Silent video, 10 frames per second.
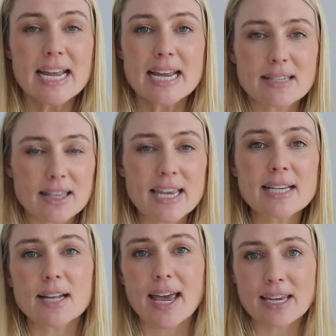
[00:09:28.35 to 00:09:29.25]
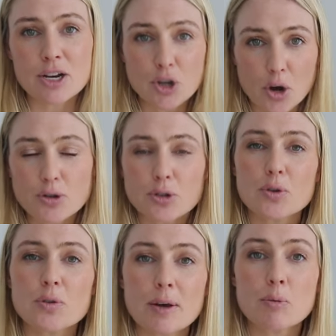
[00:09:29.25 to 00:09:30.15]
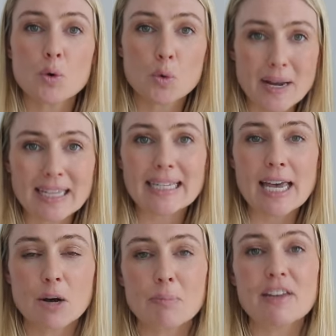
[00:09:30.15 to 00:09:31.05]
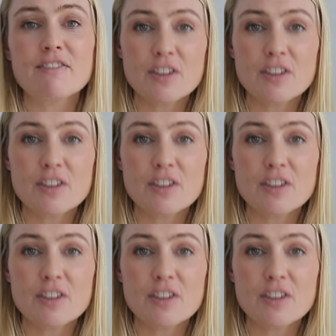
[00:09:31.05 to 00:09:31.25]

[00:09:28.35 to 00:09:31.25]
It's the things that I can go to that will quickly help me